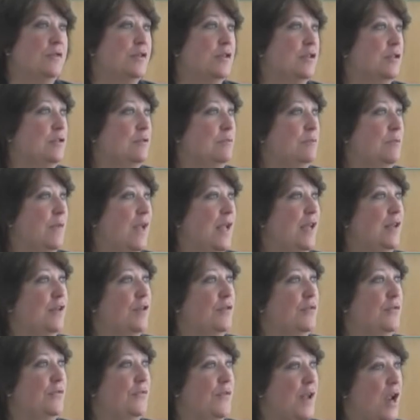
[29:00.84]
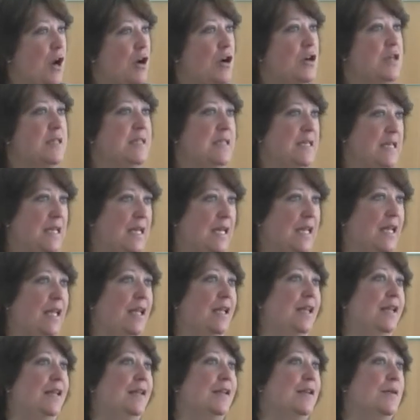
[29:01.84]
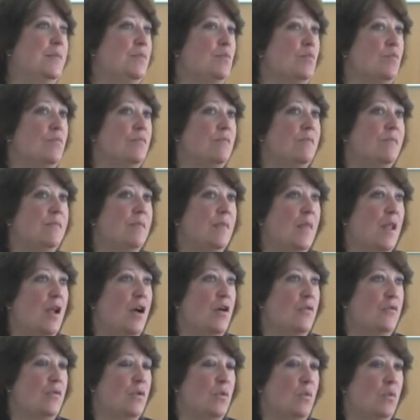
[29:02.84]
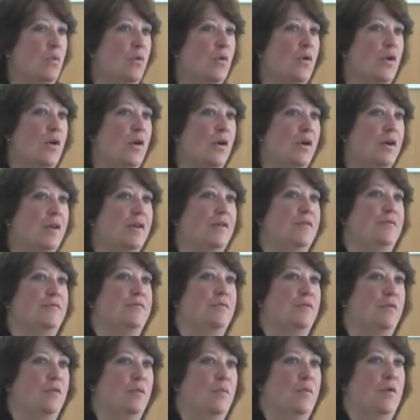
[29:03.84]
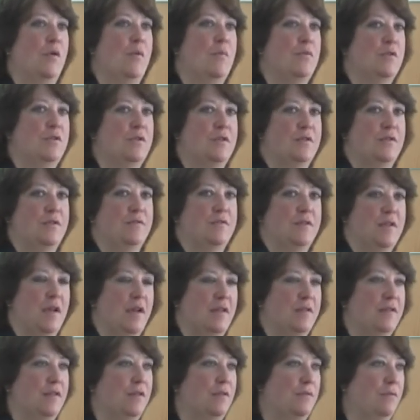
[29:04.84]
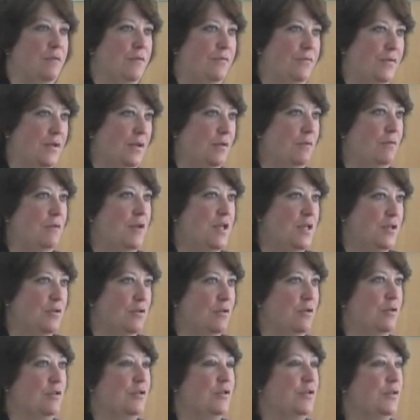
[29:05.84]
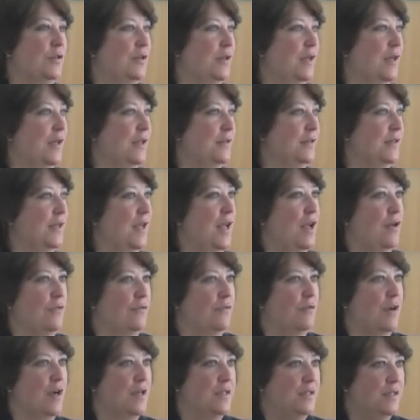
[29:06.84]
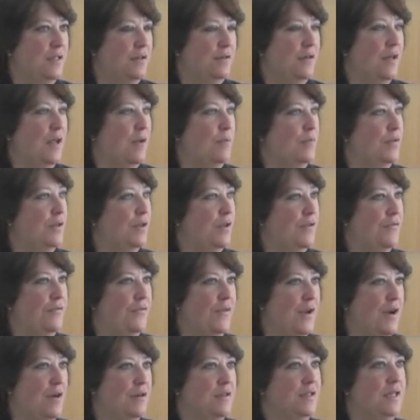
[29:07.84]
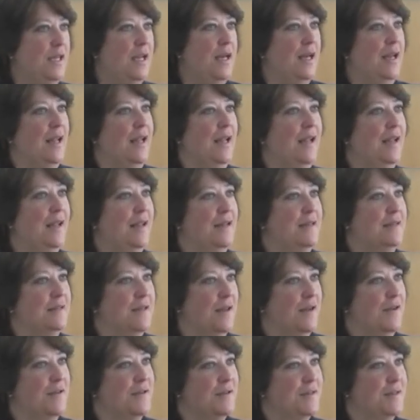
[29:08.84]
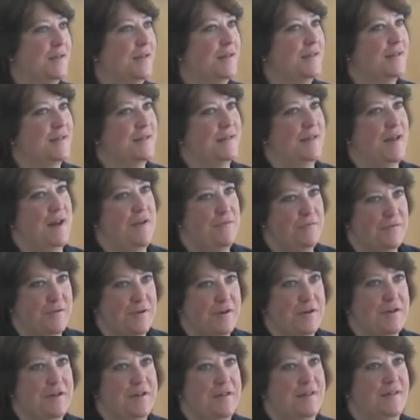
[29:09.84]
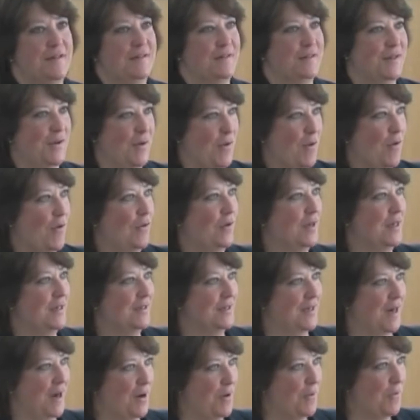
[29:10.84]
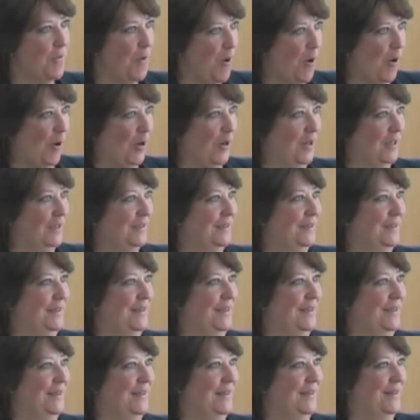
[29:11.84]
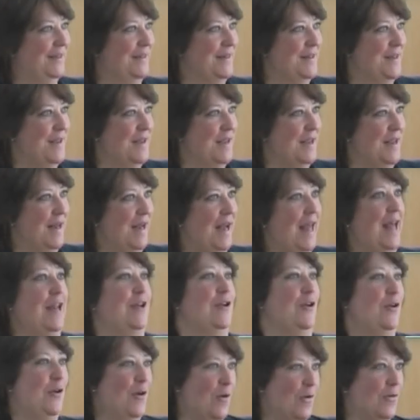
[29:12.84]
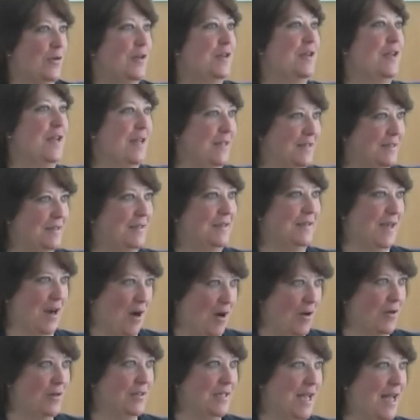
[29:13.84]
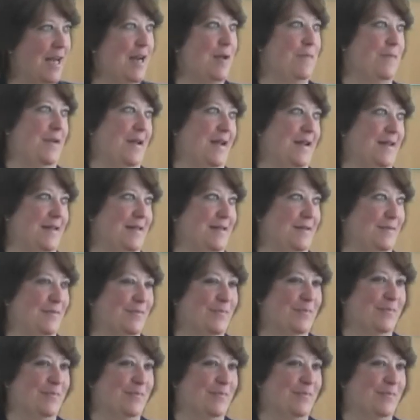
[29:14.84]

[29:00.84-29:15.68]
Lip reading: you can make a fair dealing of a work for purposes of scientific research. And they have criteria, but a fair dealing entails that it's never the whole entire work, let alone an entire database.